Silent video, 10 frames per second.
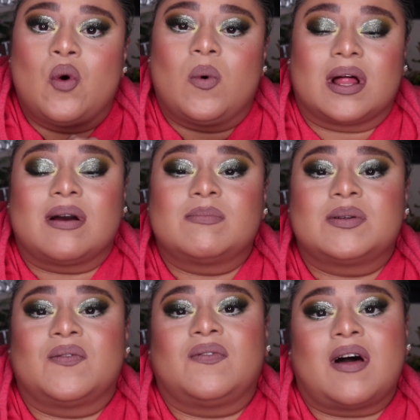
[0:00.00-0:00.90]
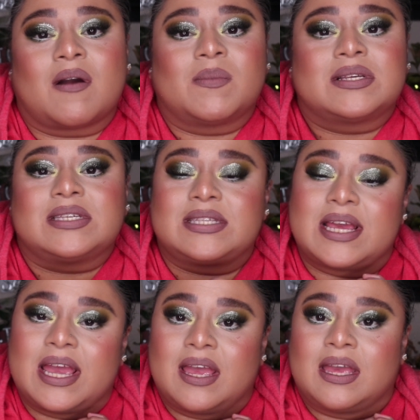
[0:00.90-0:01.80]
Welcome to Vlogmas
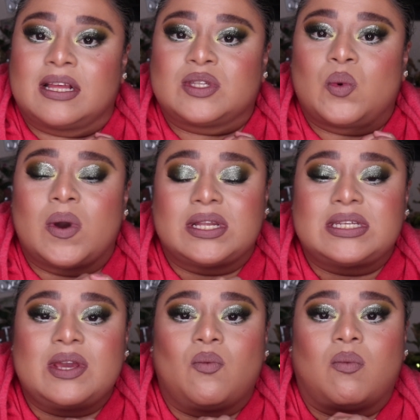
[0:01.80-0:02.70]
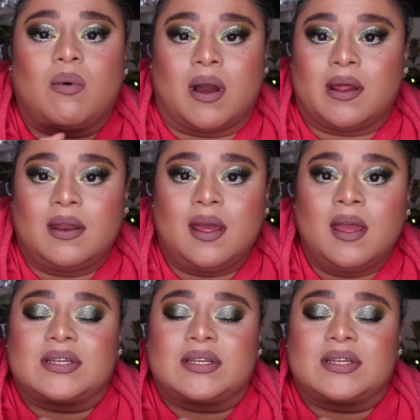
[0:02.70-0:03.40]
Day 21.